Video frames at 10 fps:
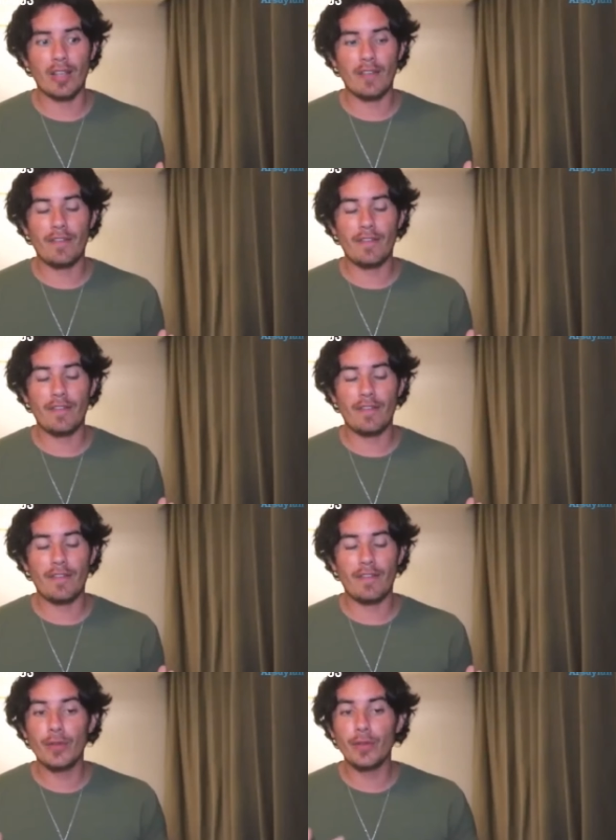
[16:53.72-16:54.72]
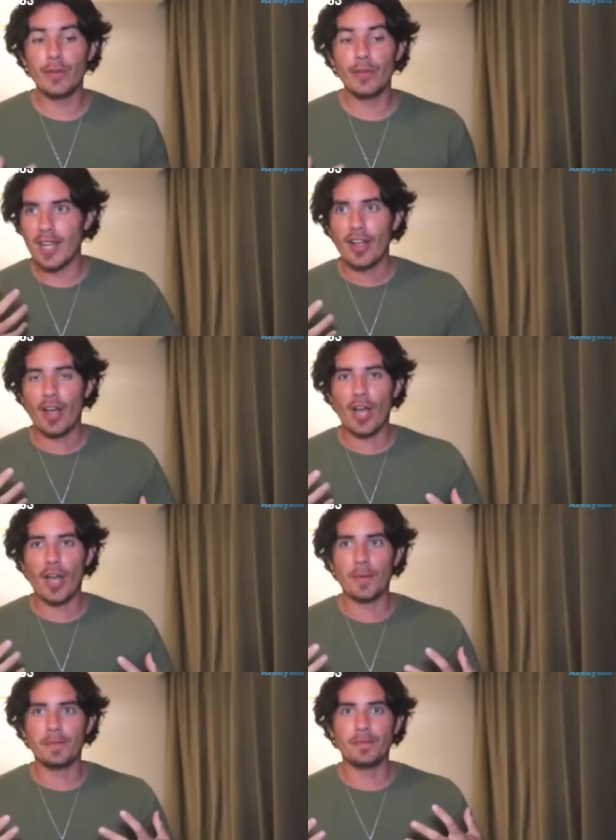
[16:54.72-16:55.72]
If you said
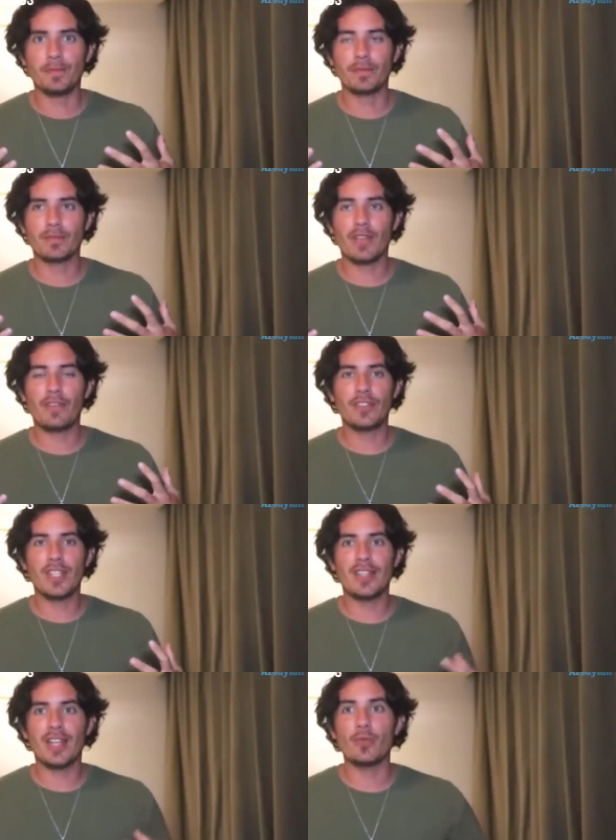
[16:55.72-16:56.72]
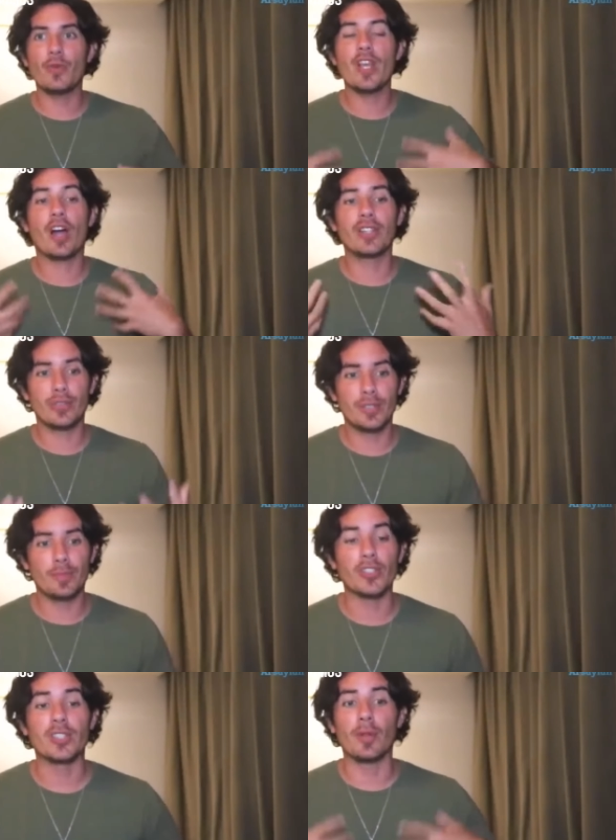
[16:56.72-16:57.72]
that we are the
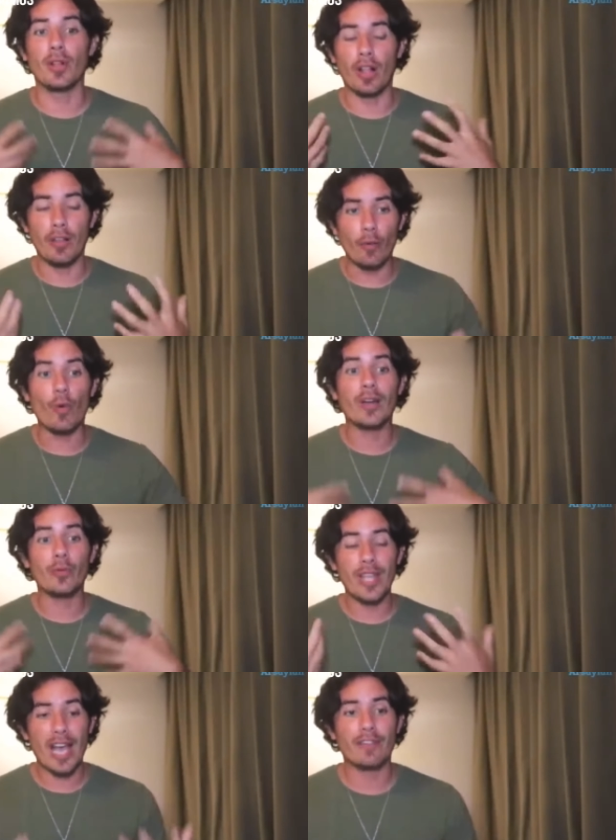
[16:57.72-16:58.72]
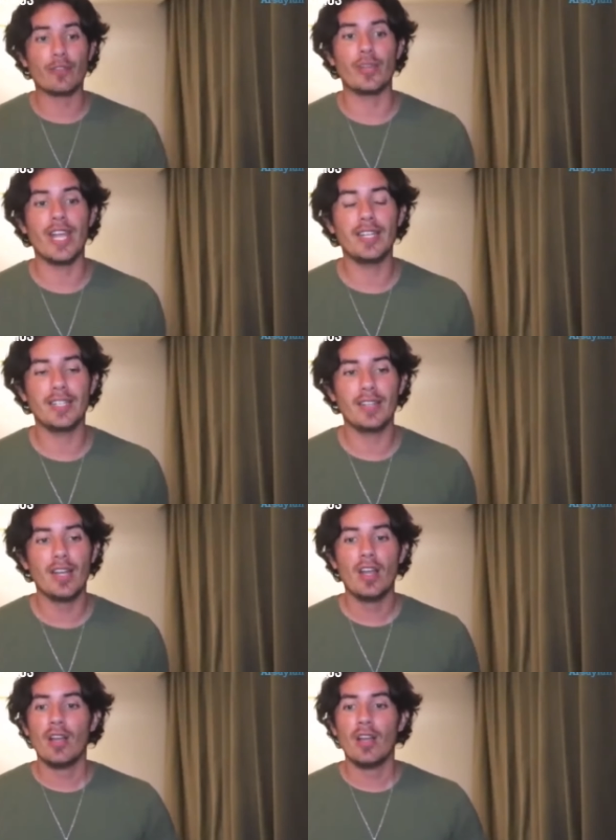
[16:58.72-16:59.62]
responsible of what we have created,